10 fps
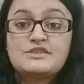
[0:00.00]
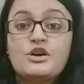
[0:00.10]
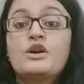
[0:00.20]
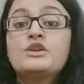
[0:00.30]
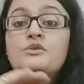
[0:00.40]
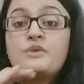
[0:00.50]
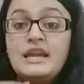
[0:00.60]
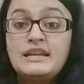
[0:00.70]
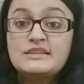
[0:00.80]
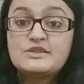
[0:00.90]
you're going to
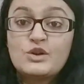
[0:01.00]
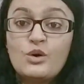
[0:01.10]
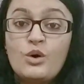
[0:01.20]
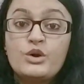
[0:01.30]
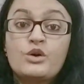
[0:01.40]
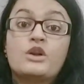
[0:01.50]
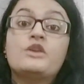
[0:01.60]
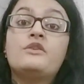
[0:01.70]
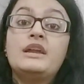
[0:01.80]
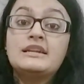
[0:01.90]
read it slow, you're going
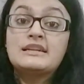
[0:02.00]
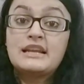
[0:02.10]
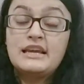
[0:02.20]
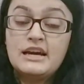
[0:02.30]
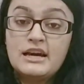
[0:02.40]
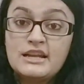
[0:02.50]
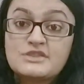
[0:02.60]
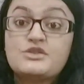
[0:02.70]
to read it clear,